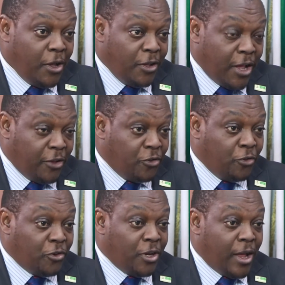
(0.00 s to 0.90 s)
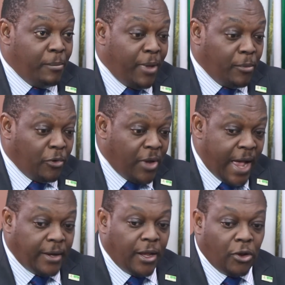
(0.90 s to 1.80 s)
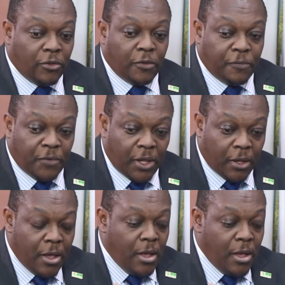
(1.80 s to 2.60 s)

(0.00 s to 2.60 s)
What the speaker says: their institutional memory, and a lot of the